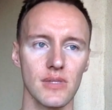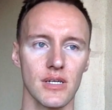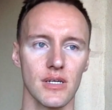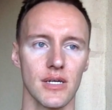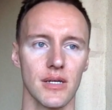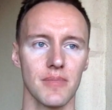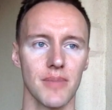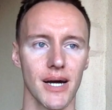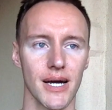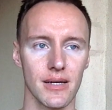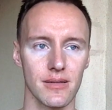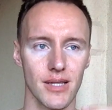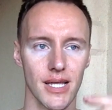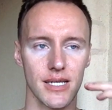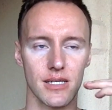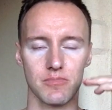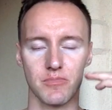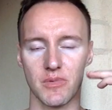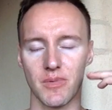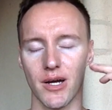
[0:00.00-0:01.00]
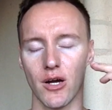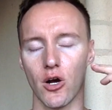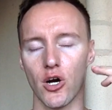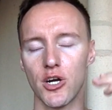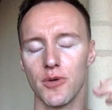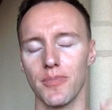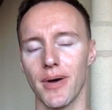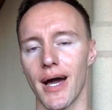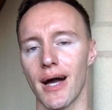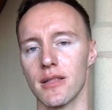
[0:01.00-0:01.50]
in my
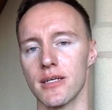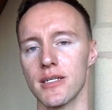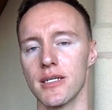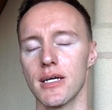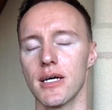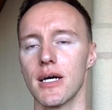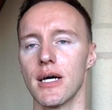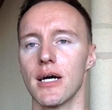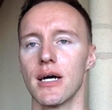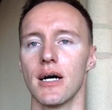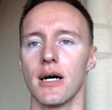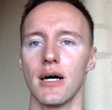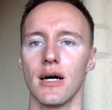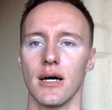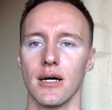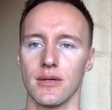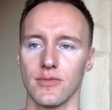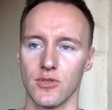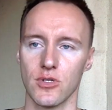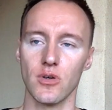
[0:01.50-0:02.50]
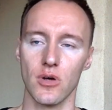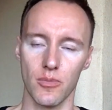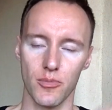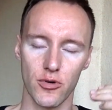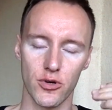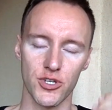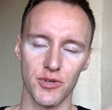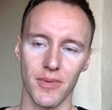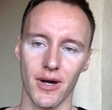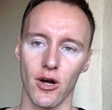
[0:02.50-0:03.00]
hard palate,
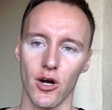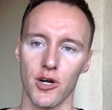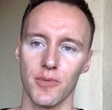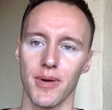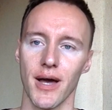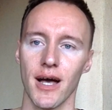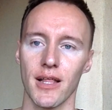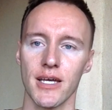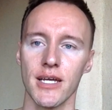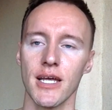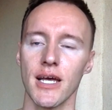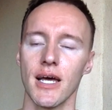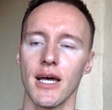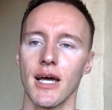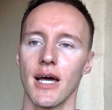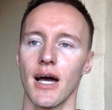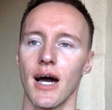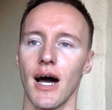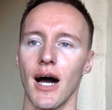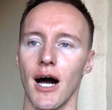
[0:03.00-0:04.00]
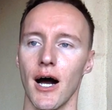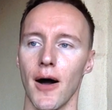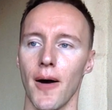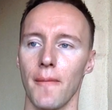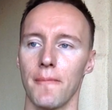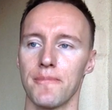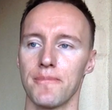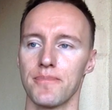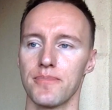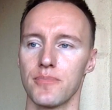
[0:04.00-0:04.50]
approaching my hard palate,
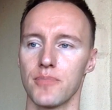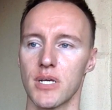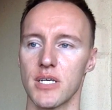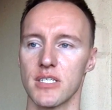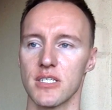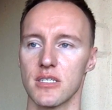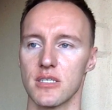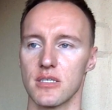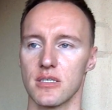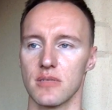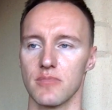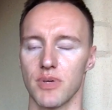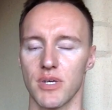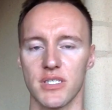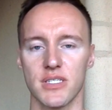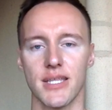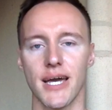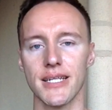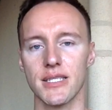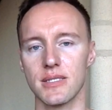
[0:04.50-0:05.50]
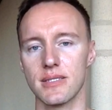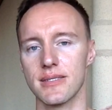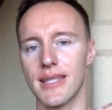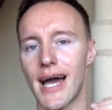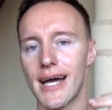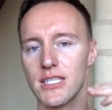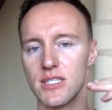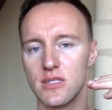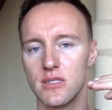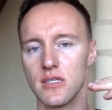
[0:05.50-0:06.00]
because
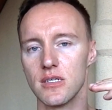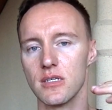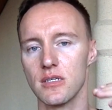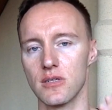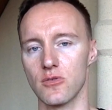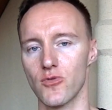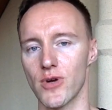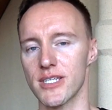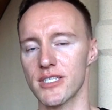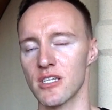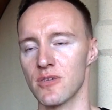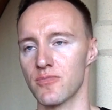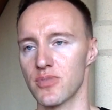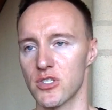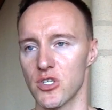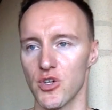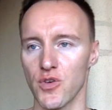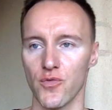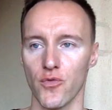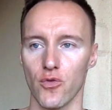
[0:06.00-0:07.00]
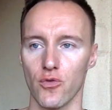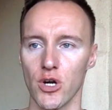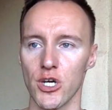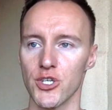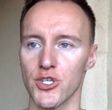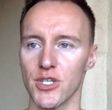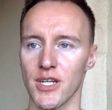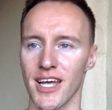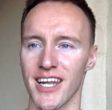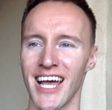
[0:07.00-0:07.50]
that's the resting position for
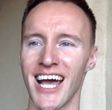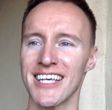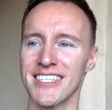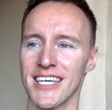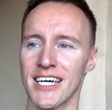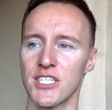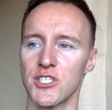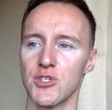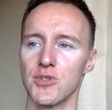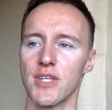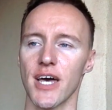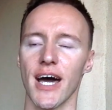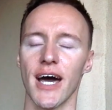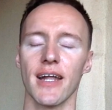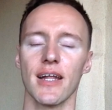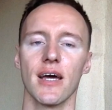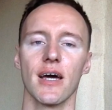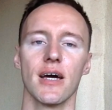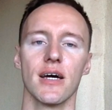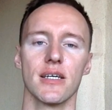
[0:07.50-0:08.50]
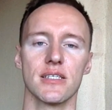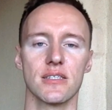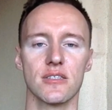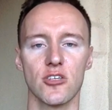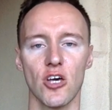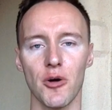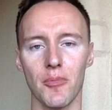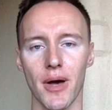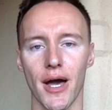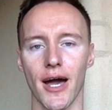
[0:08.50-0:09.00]
Russian. And as I do that,
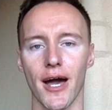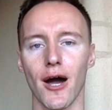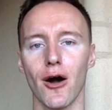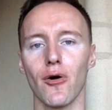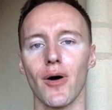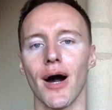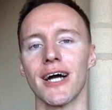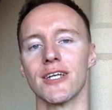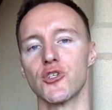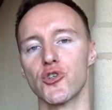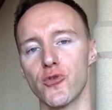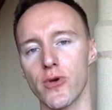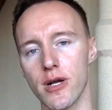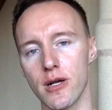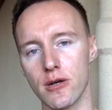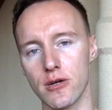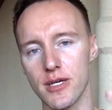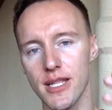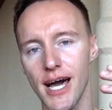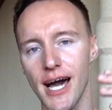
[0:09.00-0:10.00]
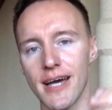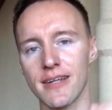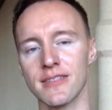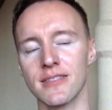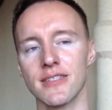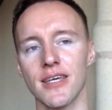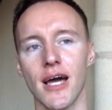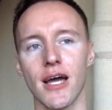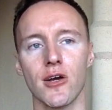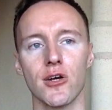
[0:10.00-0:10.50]
somehow I trigger that
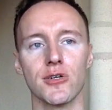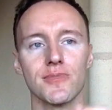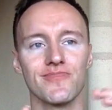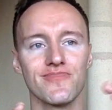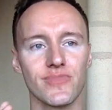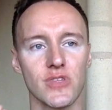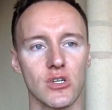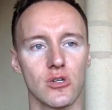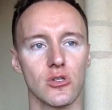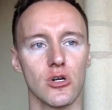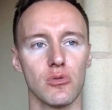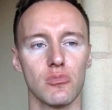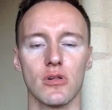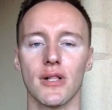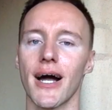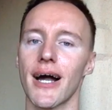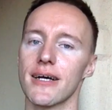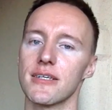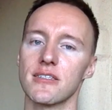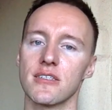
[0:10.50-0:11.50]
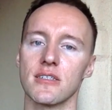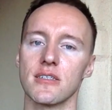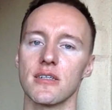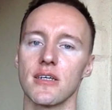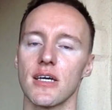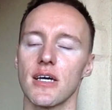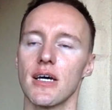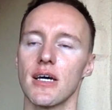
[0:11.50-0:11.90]
entire global accent